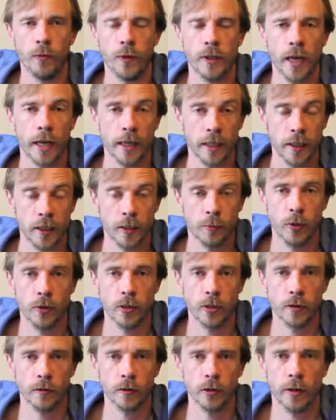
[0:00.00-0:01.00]
Getting this
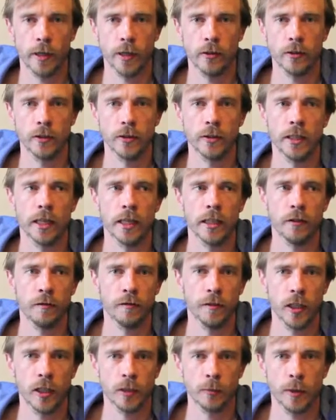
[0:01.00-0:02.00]
project off the ground, getting the
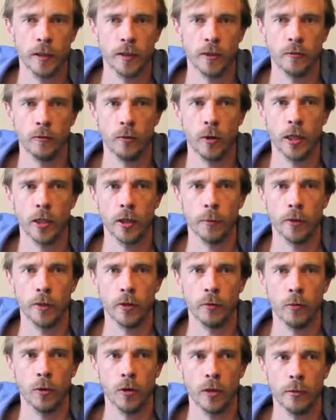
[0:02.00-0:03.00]
first piece of work up on
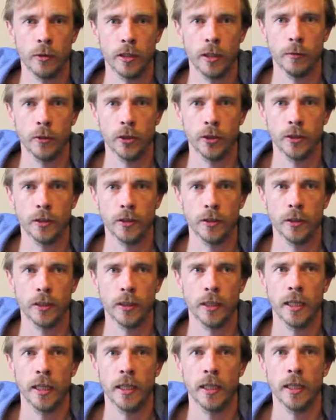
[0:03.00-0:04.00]
the wall that we commissioned,
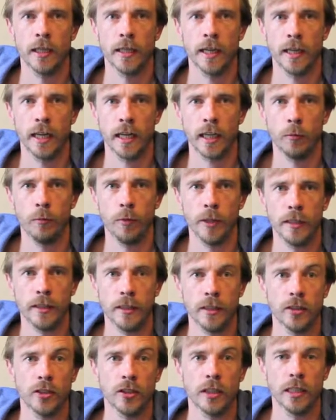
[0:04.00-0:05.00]
getting that
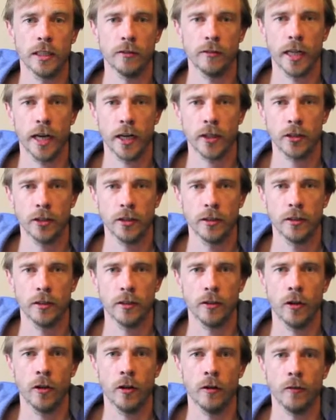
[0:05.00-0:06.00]
completed and seeing the reaction
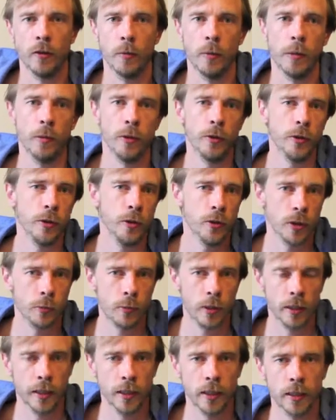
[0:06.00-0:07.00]
of the people who use the
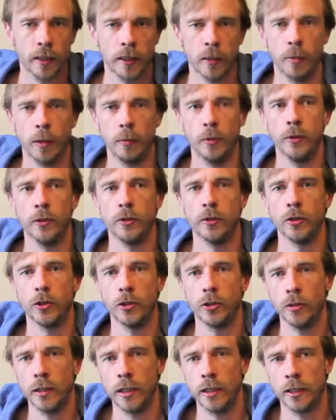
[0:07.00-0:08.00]
building, the people who use the
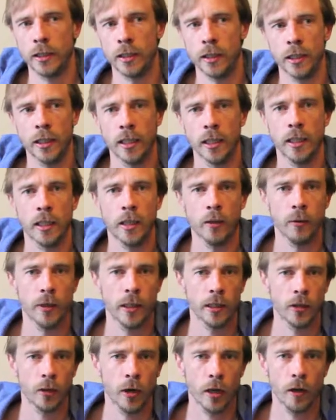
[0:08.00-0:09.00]
street. We
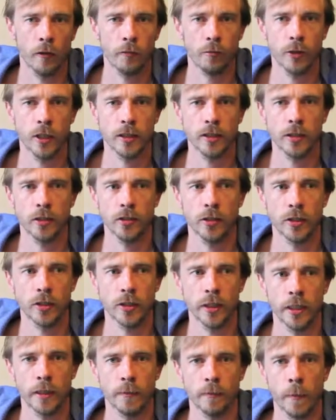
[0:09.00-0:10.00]
had quite a lot of press
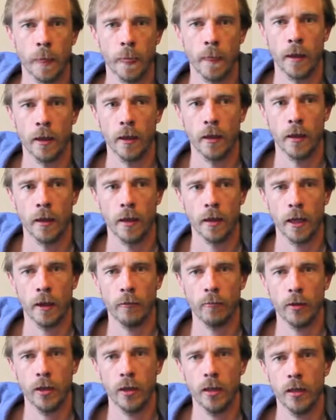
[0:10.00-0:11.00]
interest in it.
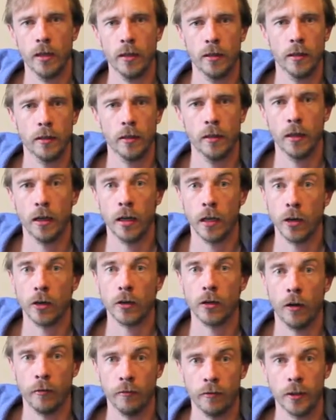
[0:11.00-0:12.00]
Gave me a lot
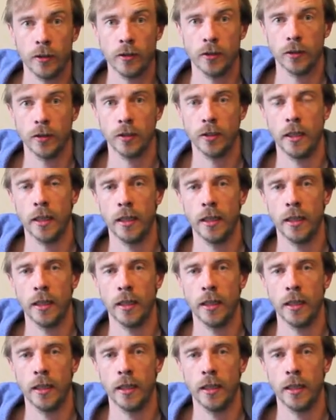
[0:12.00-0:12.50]
of confidence